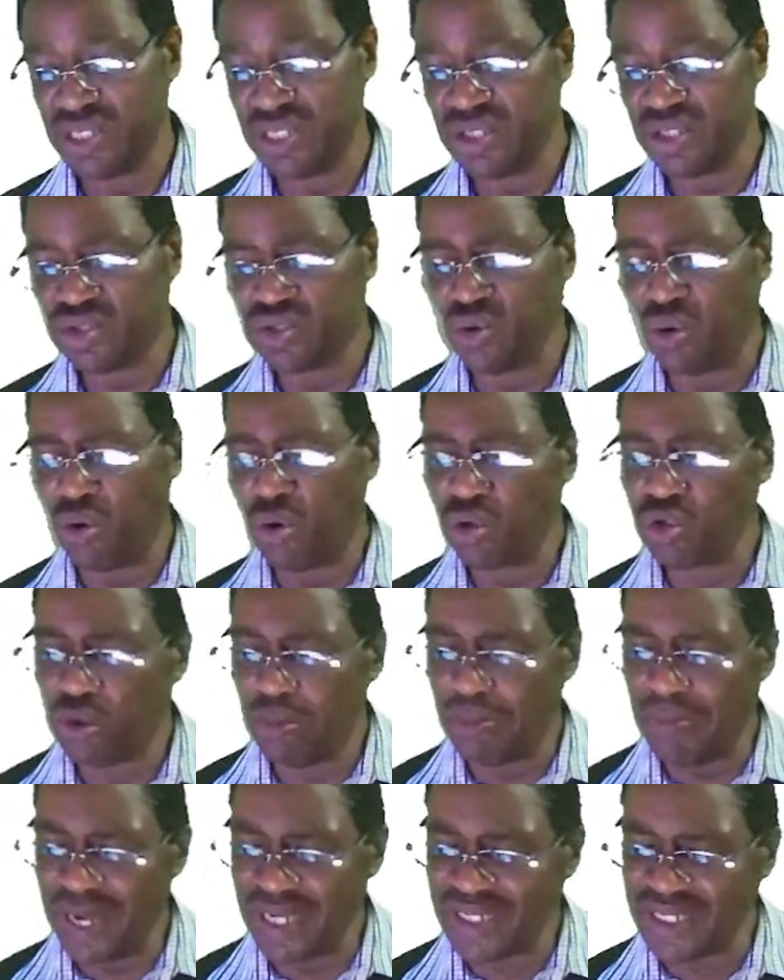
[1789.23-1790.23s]
So
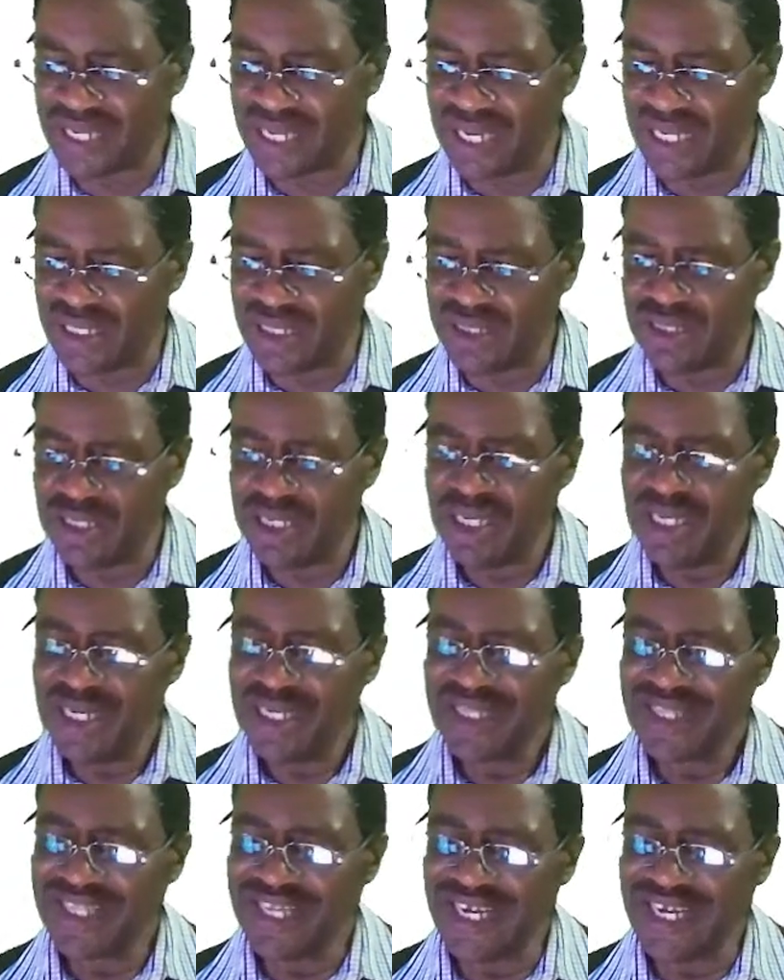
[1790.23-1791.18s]
automatically, the